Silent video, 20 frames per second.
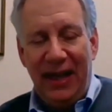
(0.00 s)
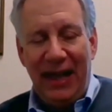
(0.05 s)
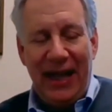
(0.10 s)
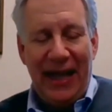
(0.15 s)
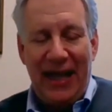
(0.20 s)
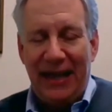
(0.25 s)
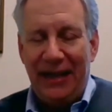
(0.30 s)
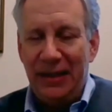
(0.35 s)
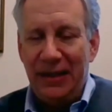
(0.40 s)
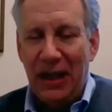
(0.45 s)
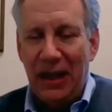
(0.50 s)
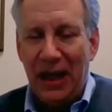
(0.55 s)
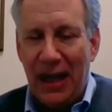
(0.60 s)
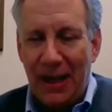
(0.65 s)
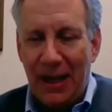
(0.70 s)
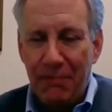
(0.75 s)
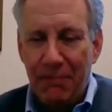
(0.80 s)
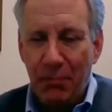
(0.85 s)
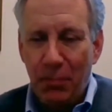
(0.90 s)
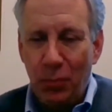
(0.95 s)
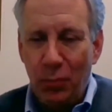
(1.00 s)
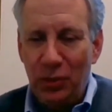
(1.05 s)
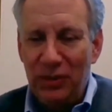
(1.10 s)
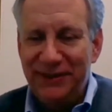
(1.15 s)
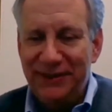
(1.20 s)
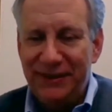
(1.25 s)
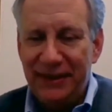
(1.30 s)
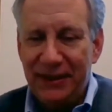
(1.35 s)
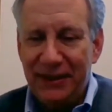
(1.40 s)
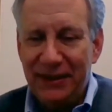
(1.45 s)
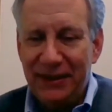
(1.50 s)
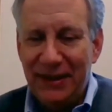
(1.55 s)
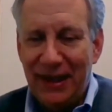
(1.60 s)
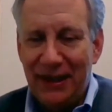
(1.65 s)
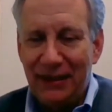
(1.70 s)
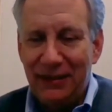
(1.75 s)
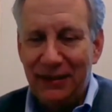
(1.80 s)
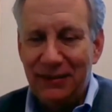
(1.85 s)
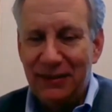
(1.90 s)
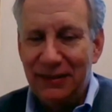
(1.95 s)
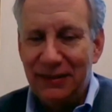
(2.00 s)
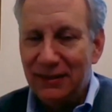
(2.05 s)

And we'll see you then.